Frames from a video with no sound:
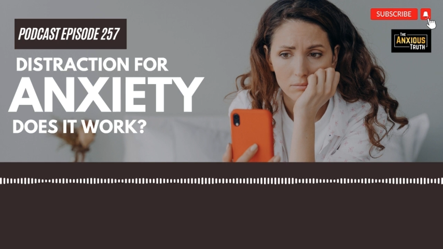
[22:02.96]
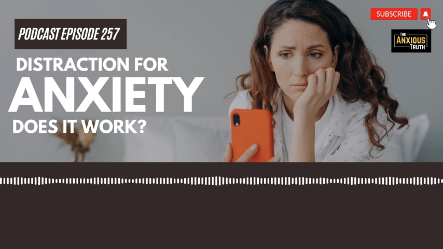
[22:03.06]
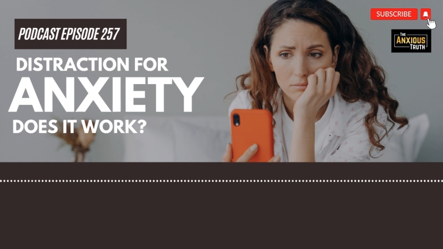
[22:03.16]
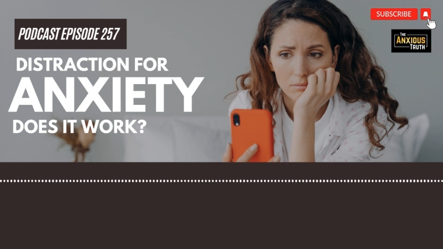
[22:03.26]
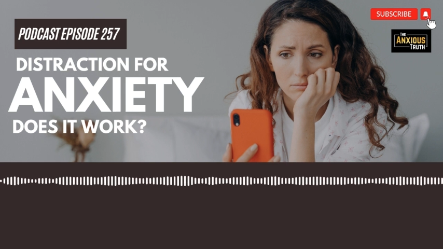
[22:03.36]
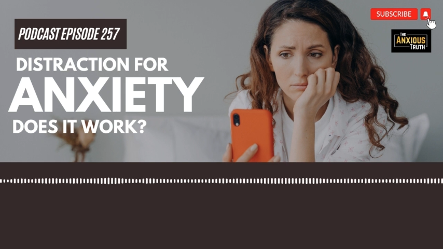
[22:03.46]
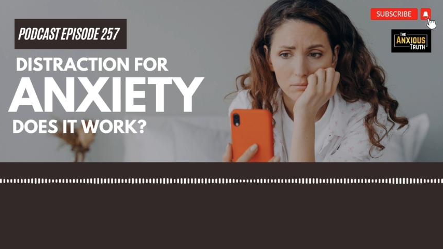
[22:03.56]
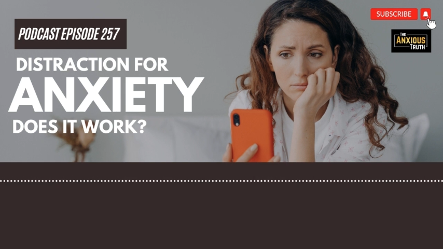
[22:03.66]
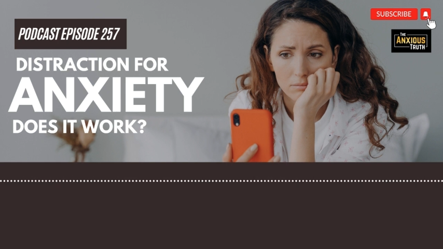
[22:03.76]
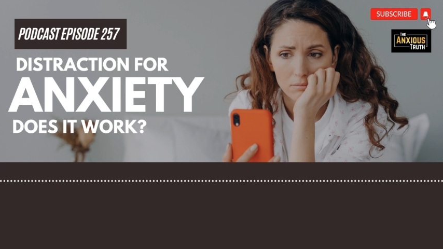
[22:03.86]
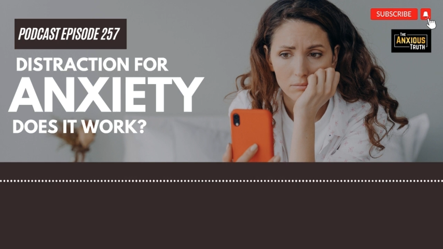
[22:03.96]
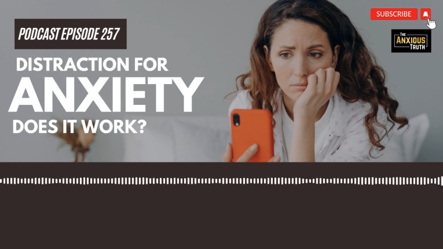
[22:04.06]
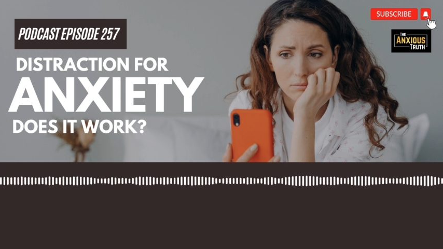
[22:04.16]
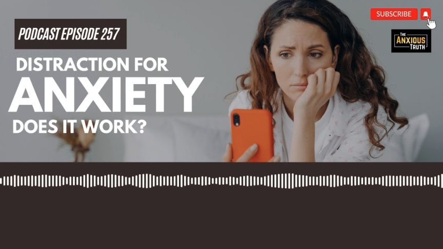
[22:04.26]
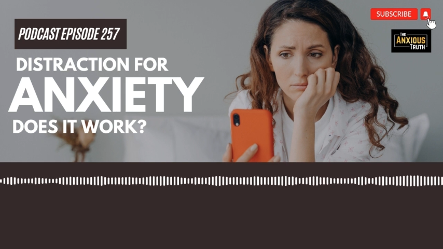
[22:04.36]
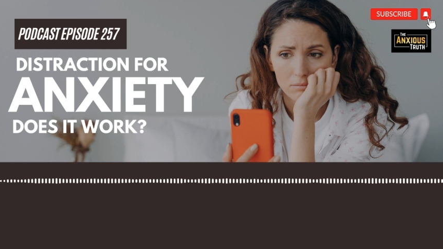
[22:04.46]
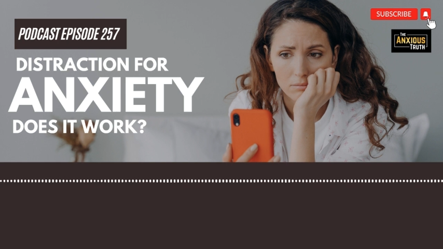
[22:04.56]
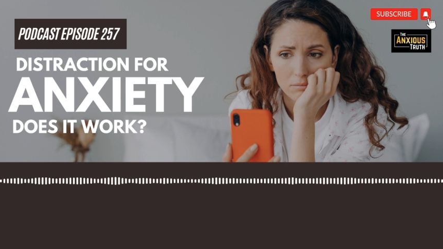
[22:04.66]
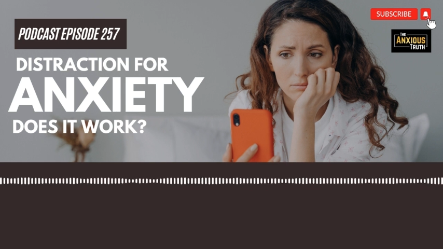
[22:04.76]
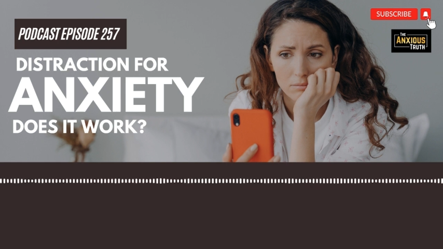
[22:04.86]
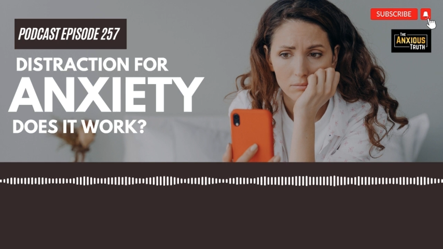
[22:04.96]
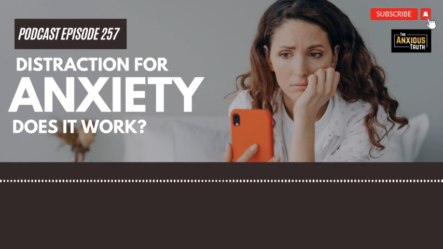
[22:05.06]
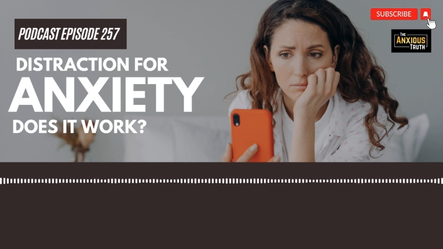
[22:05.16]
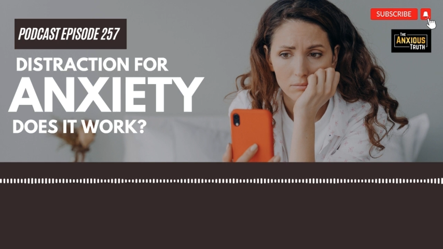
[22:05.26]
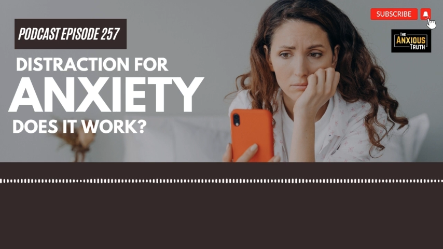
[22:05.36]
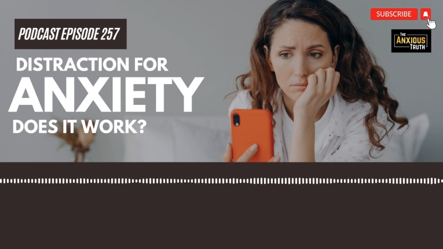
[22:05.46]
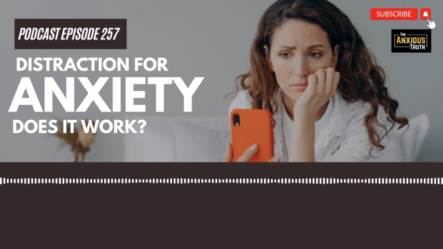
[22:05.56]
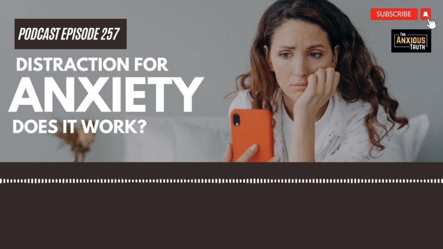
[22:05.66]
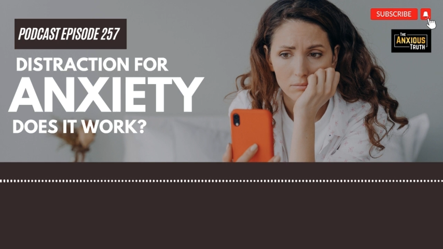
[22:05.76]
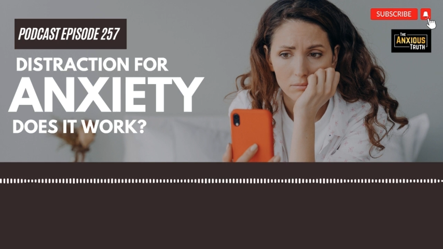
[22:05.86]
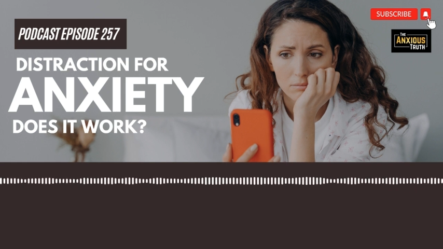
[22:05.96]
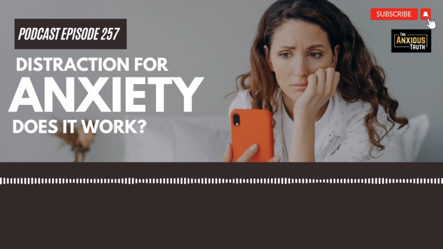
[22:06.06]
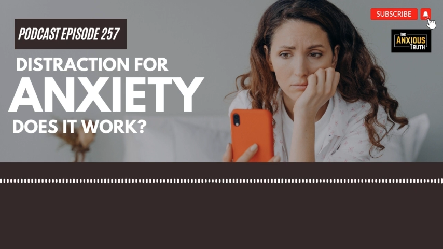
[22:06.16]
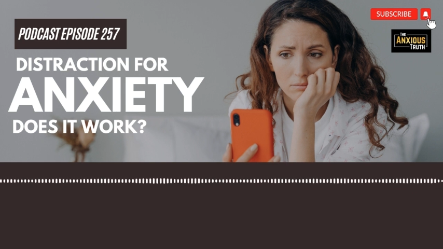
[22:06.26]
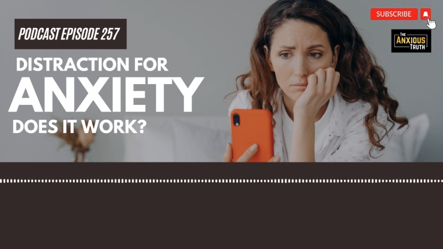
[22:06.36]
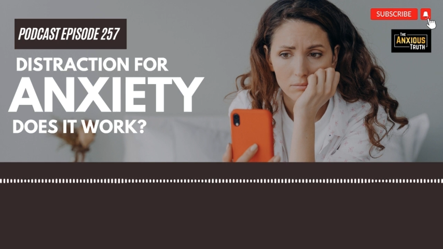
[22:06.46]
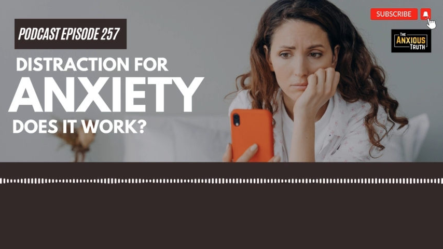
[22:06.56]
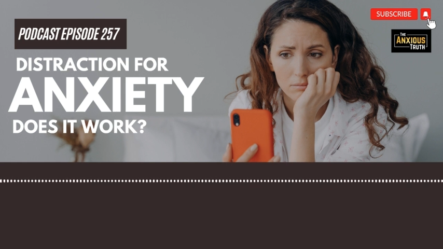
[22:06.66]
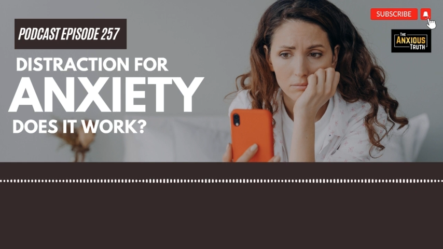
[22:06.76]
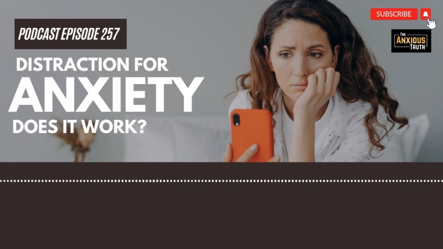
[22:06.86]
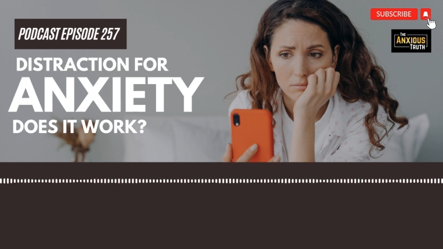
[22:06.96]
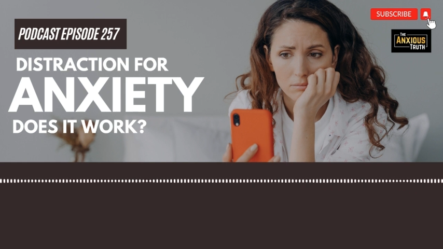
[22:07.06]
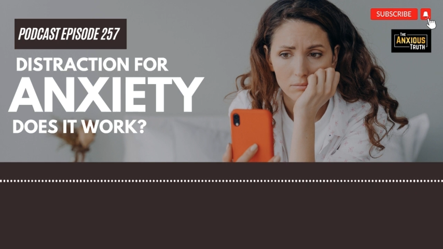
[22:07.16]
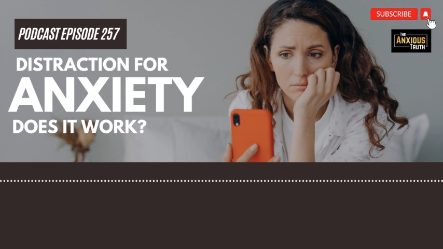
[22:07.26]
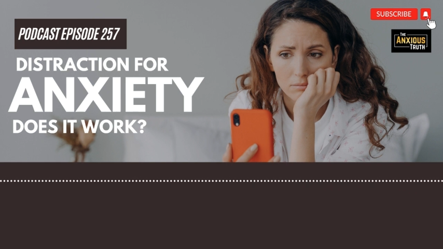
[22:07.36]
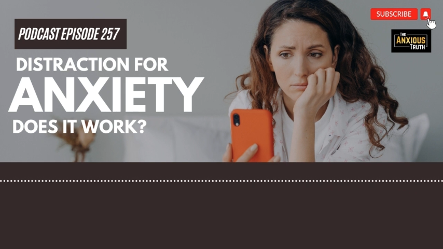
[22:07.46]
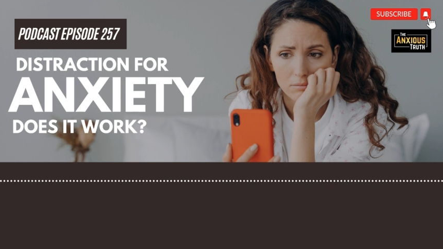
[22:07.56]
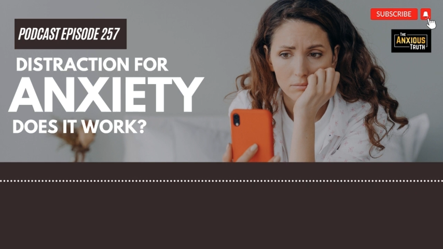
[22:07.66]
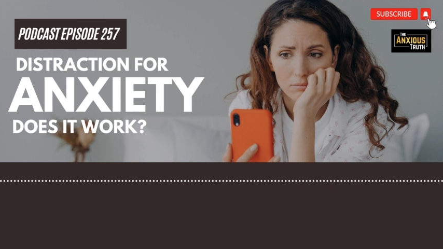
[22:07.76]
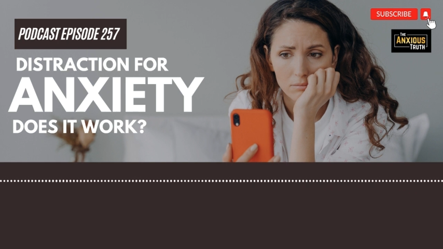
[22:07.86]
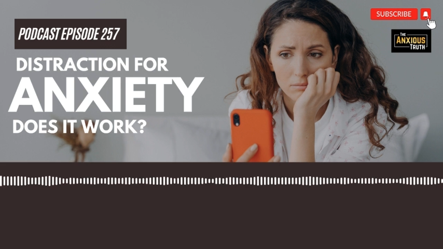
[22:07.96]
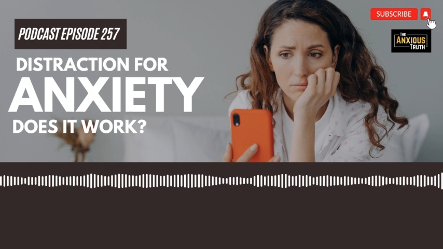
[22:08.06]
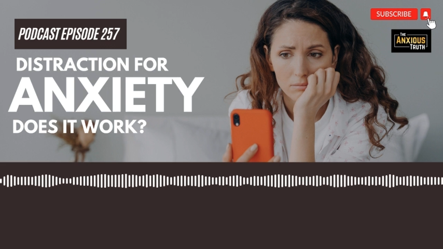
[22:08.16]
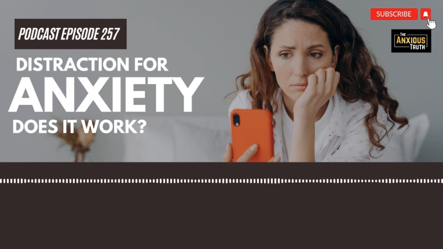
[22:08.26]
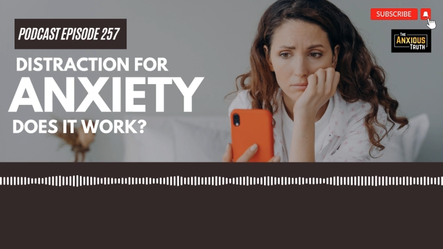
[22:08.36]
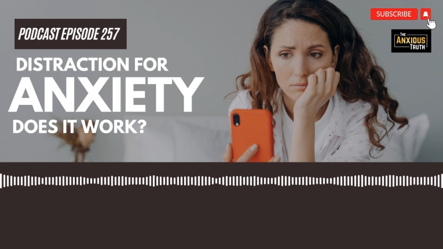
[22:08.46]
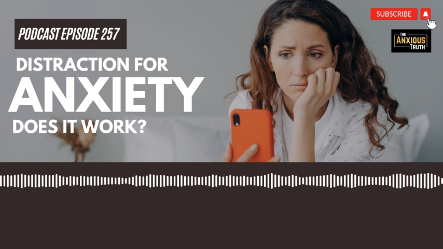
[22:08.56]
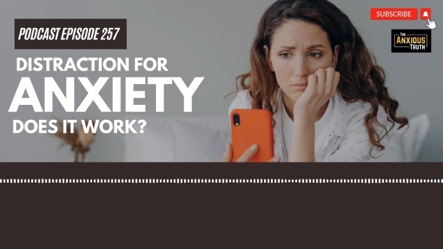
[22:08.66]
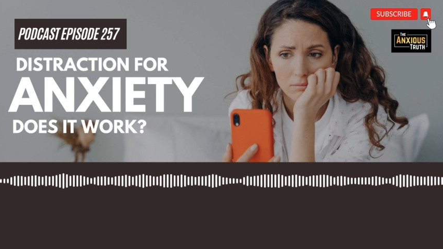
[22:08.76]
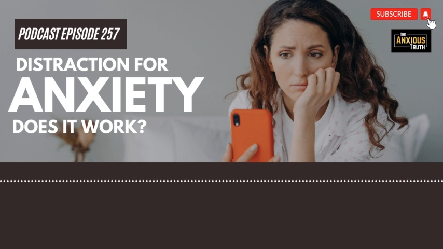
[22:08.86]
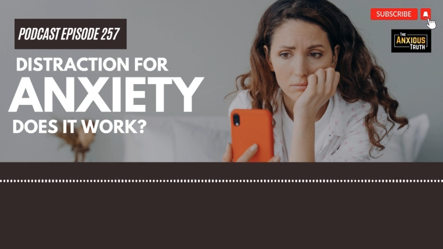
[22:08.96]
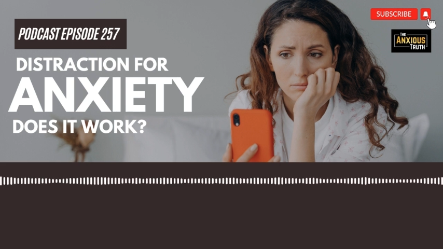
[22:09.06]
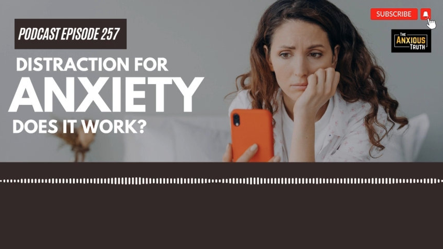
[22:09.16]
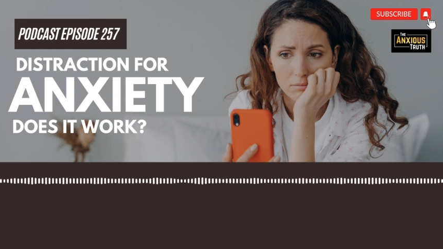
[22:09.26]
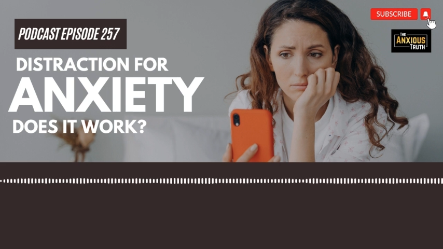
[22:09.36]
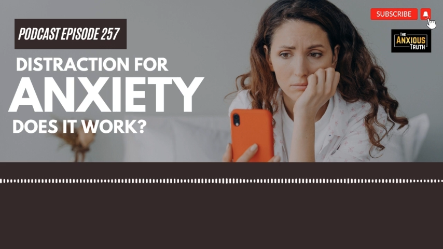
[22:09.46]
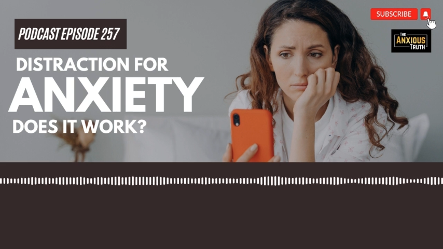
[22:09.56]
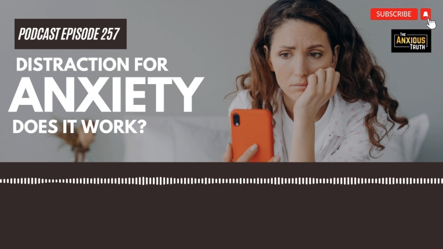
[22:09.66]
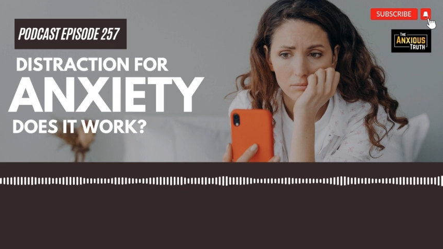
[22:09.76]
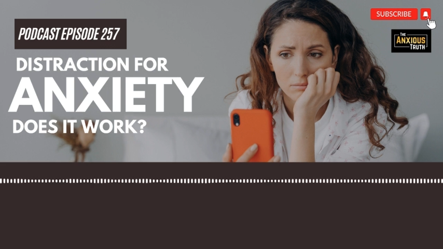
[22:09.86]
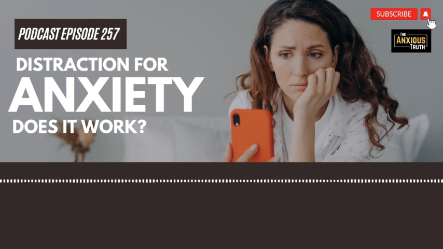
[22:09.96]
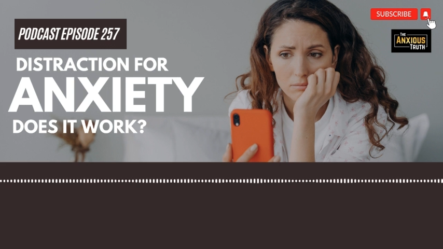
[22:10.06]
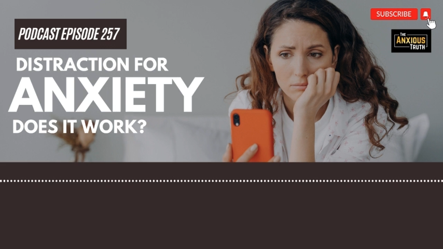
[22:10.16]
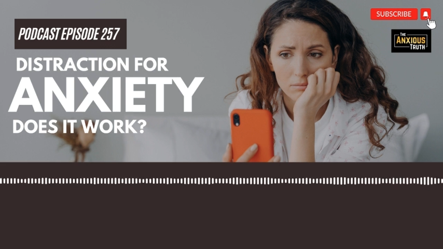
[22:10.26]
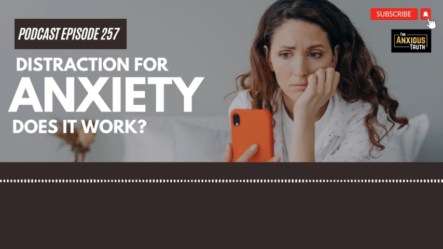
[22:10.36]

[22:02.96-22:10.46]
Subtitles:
The face doesn't move, so there is nothing to read.